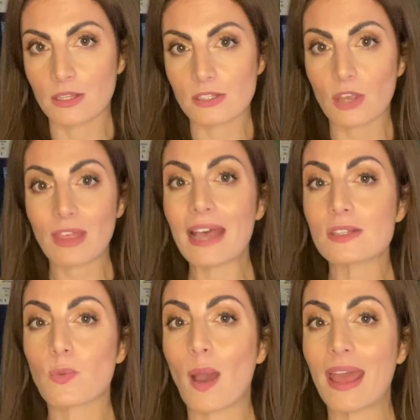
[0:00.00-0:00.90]
So
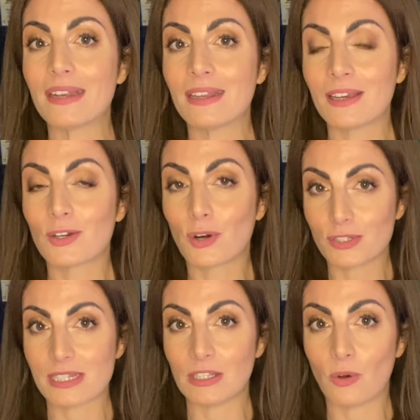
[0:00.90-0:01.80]
that's when
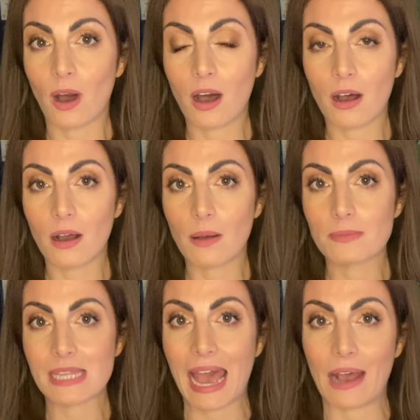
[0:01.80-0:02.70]
crossing your
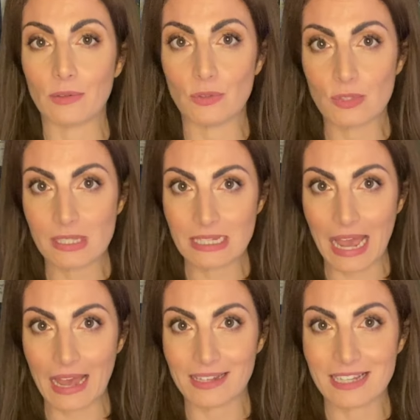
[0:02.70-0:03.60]
arms, how you
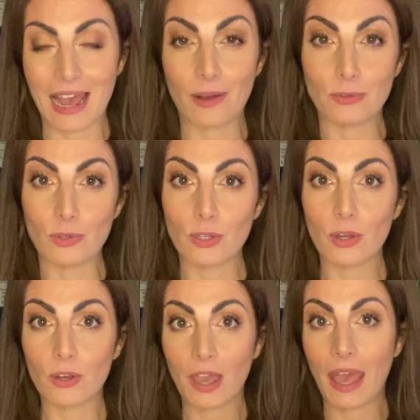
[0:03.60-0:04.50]
stand, how you
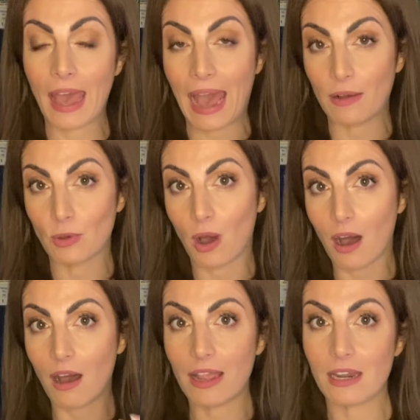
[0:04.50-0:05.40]
look, how your
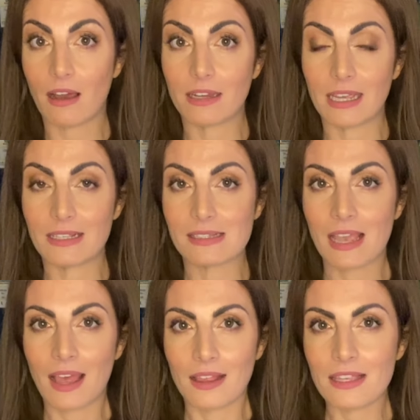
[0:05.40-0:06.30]
eye line is,
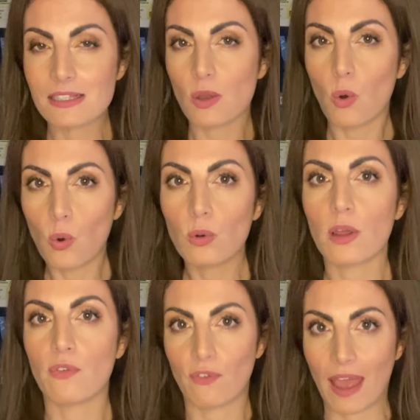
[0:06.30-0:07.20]
this all
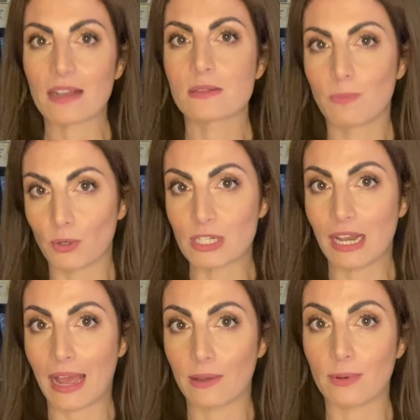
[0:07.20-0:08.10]
affects body
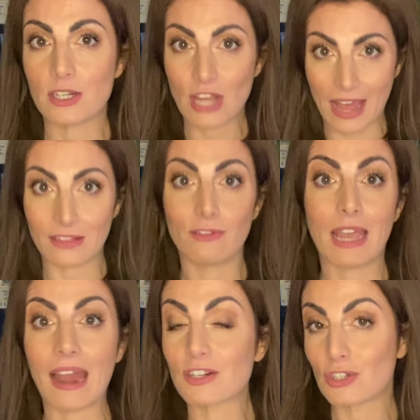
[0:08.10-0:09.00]
language and the
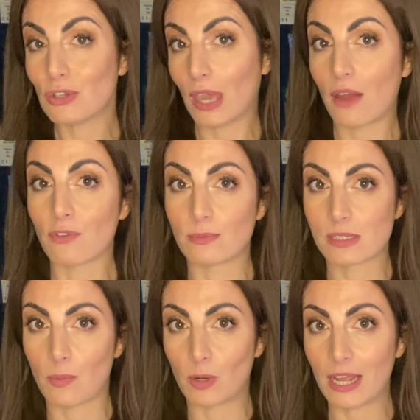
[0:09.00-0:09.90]
reaction you get from
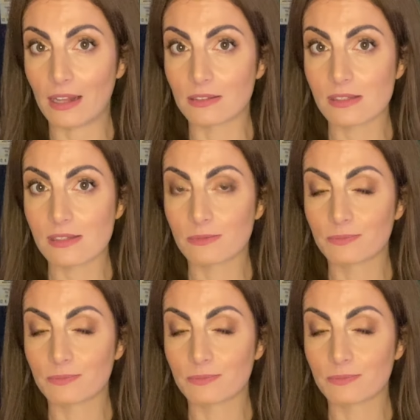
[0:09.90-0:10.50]
someone else.